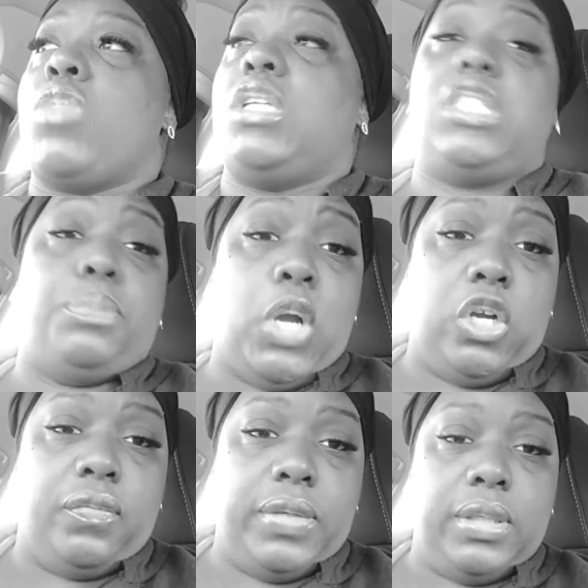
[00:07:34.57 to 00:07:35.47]
she
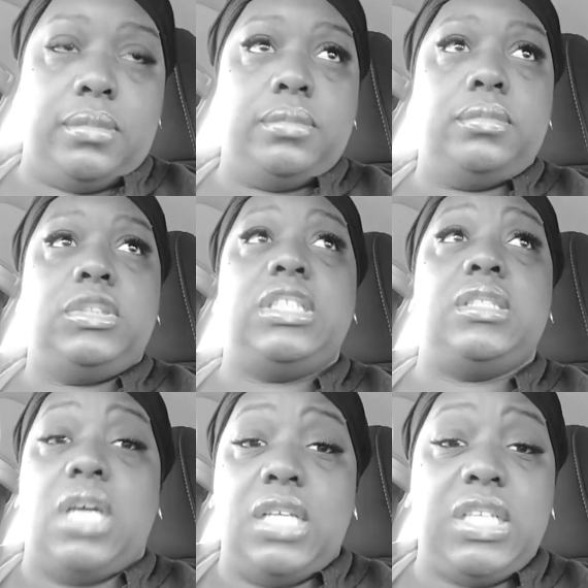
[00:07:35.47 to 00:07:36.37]
perfect. She
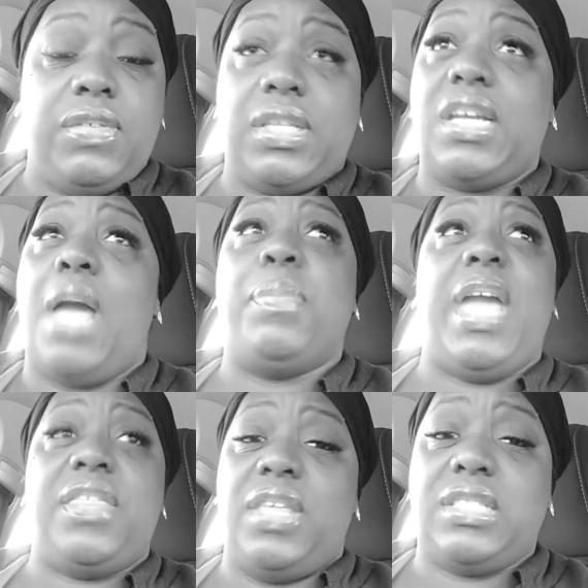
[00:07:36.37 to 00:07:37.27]
does everything. I
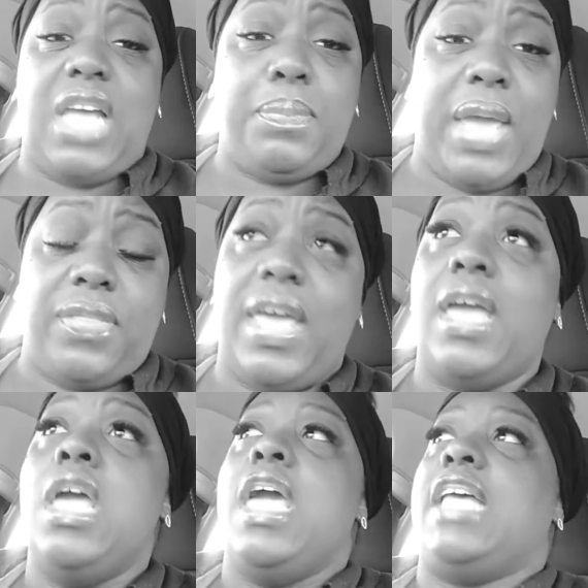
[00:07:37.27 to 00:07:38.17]
pay this, I pay
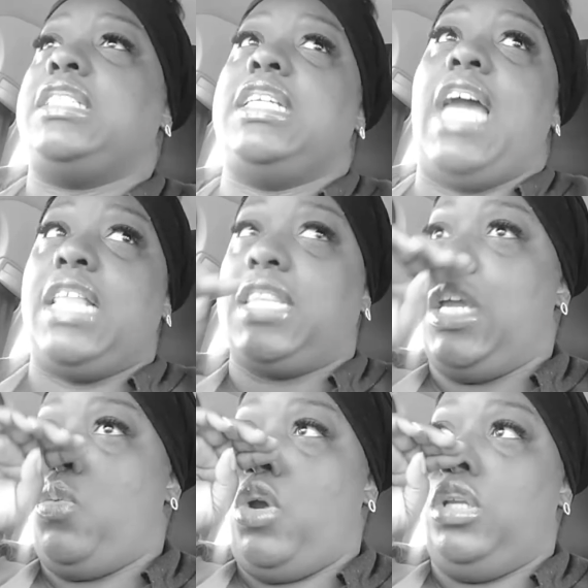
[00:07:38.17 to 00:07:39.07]
that. And see, I
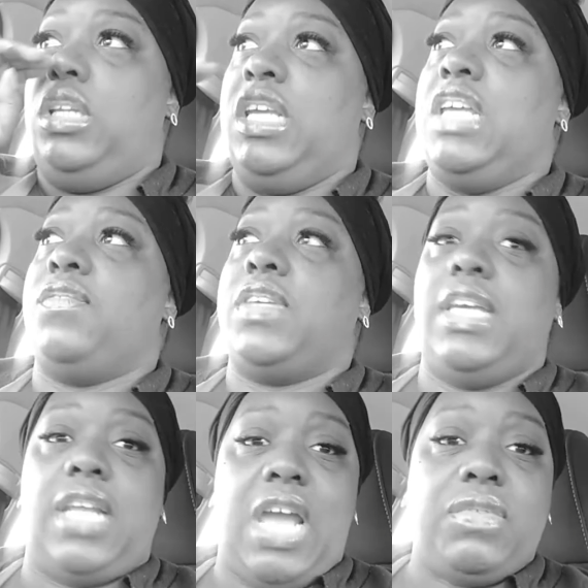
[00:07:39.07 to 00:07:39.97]
think where Liv
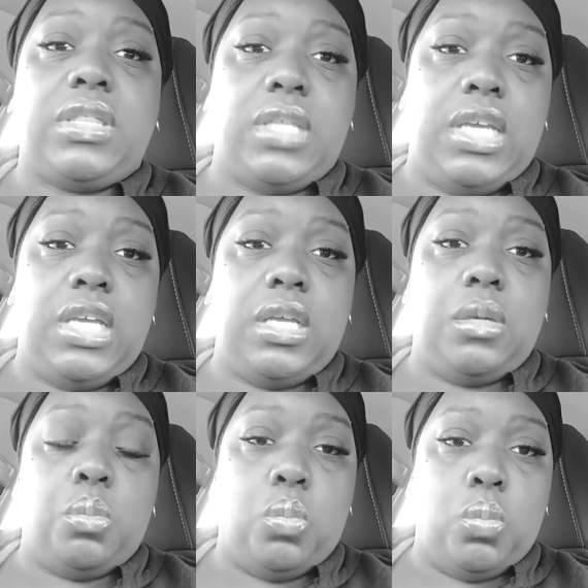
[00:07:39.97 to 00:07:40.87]
get everything
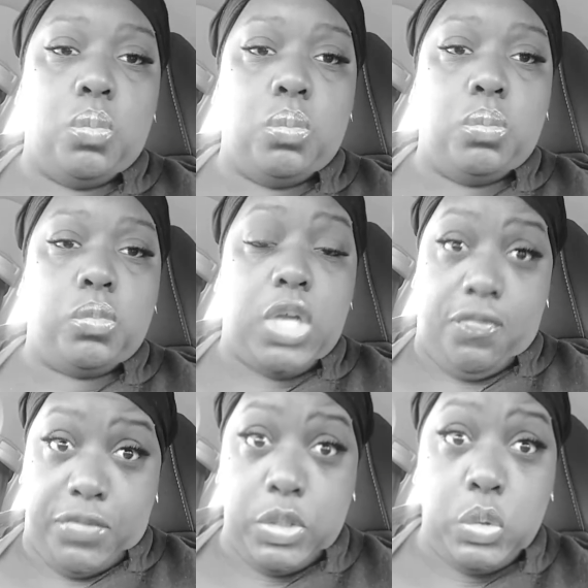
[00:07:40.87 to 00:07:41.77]

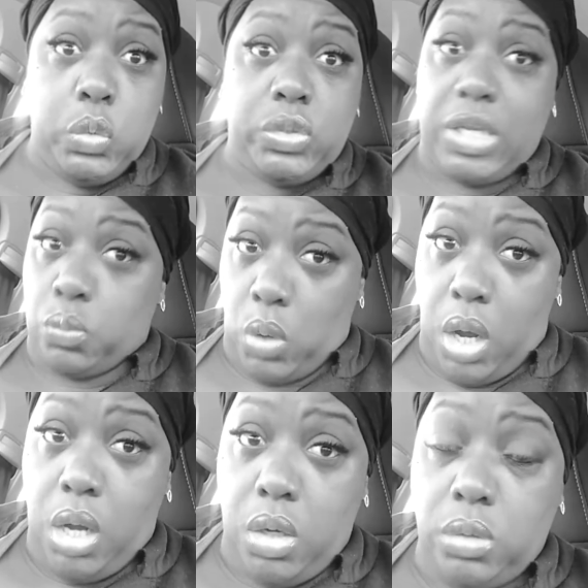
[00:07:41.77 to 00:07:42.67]
confused and
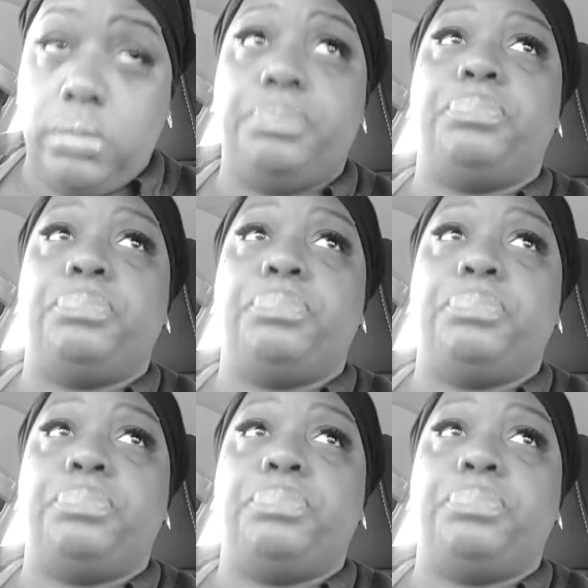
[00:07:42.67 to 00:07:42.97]
wrong